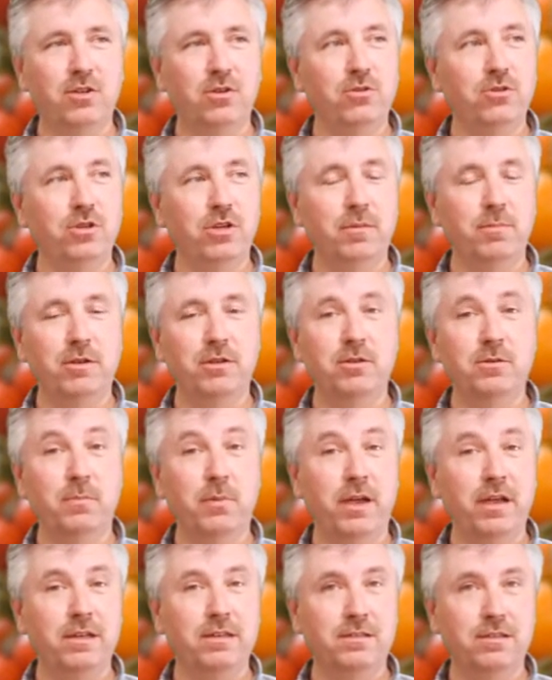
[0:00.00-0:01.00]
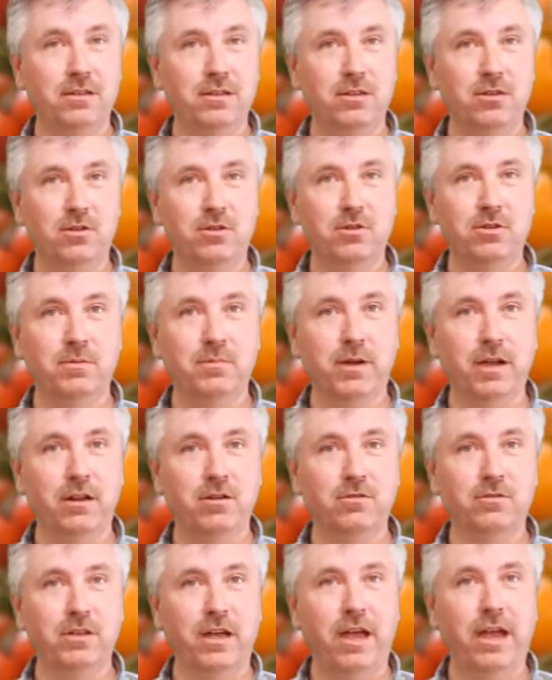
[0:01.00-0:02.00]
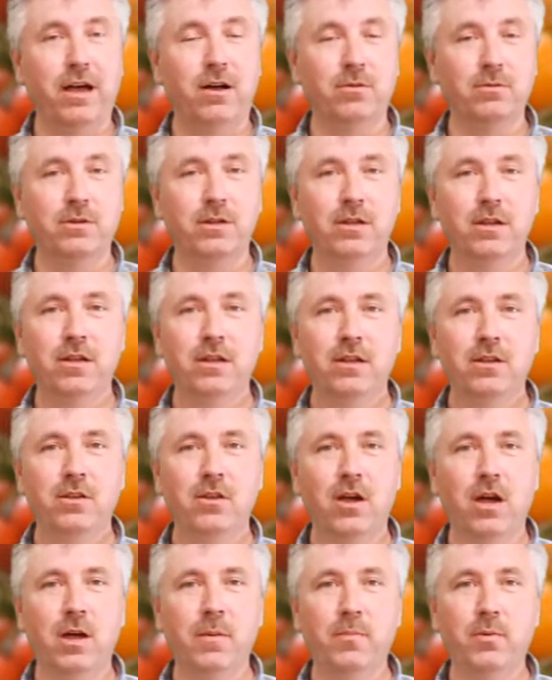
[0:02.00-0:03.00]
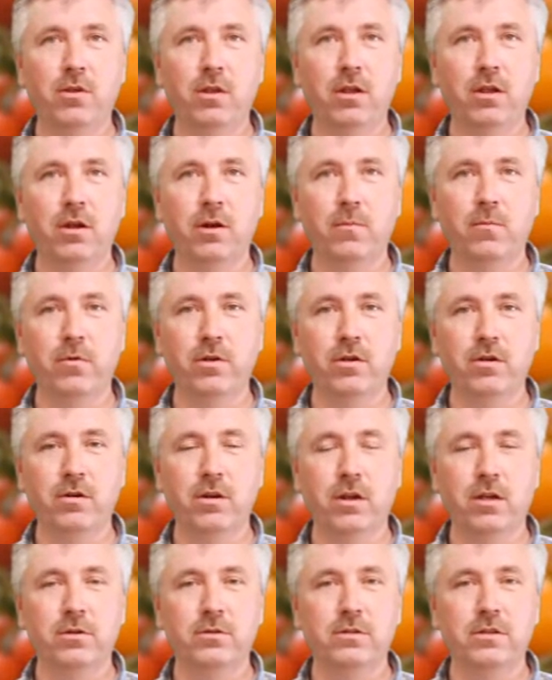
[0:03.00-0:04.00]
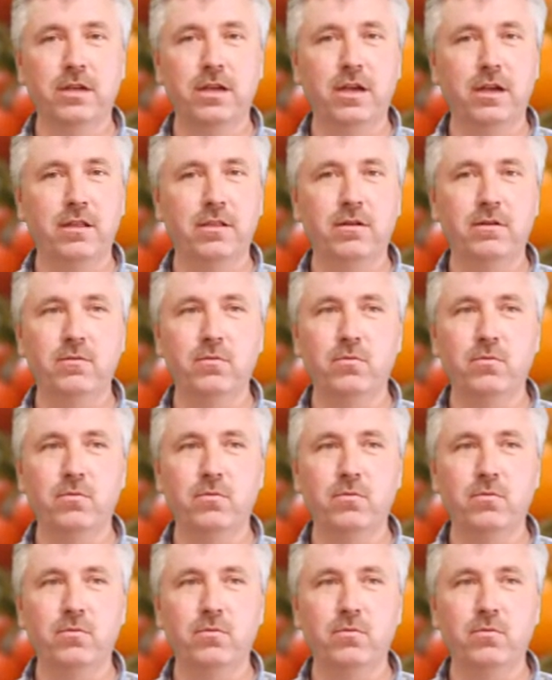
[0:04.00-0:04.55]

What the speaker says: You should be spacing your tomatoes out, not putting them real close together.